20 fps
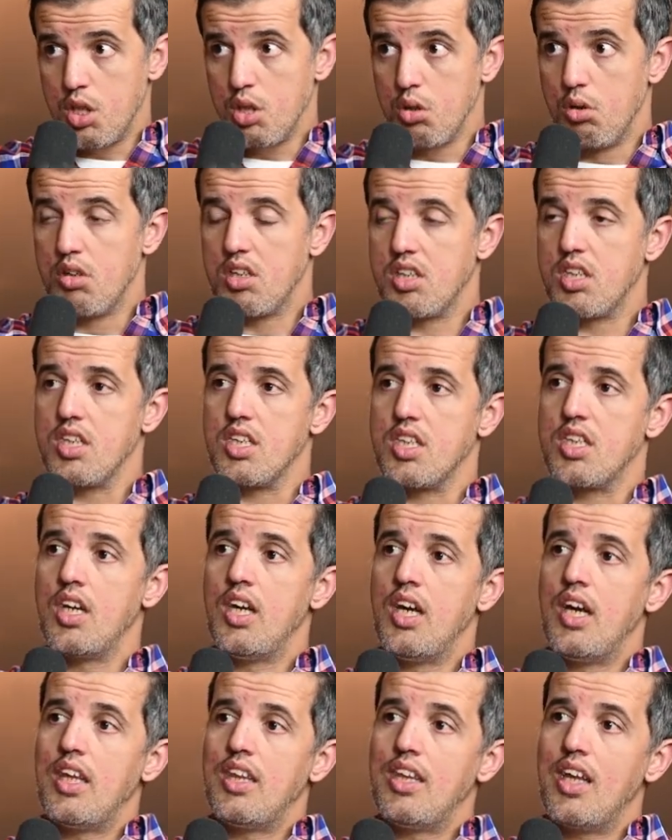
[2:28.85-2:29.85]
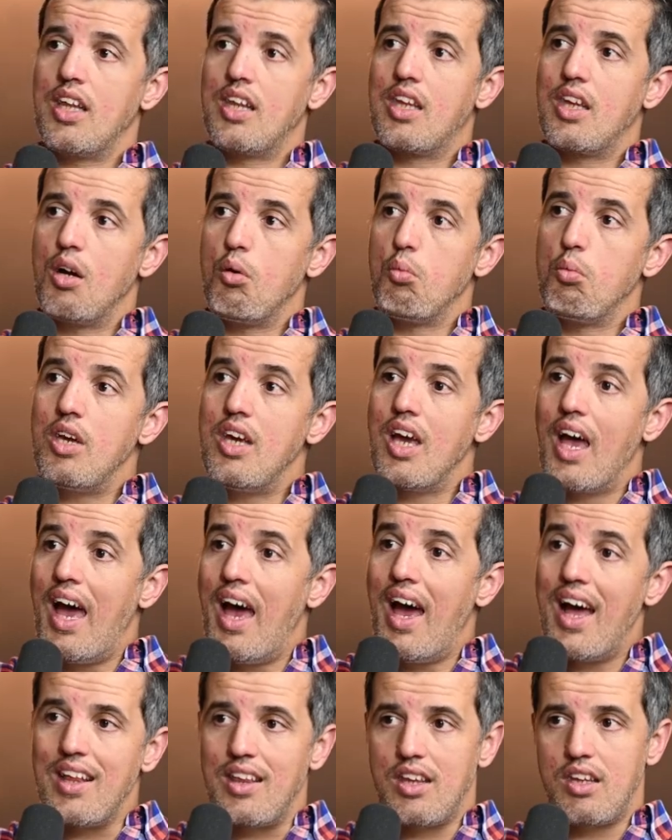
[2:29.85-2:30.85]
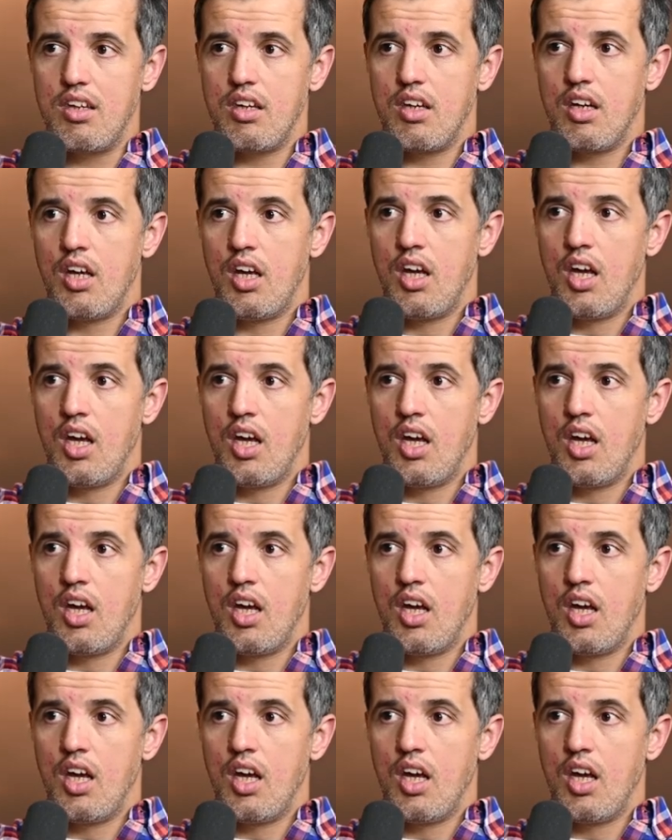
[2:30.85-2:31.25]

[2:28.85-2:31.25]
sources, that we had